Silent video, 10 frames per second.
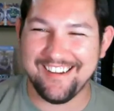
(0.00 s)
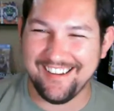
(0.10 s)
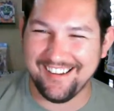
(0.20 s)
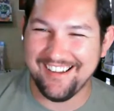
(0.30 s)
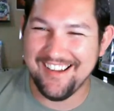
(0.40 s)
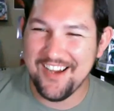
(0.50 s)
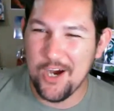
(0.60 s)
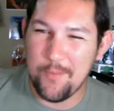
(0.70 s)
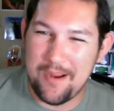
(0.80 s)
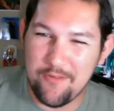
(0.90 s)

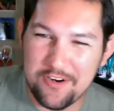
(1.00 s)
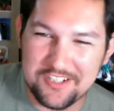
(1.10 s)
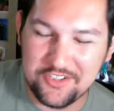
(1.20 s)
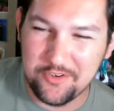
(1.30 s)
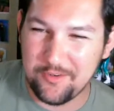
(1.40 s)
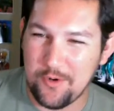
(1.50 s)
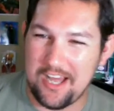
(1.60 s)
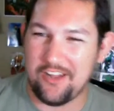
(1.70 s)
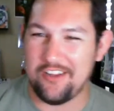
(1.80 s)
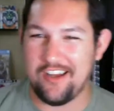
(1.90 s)
Hope everyone is doing well.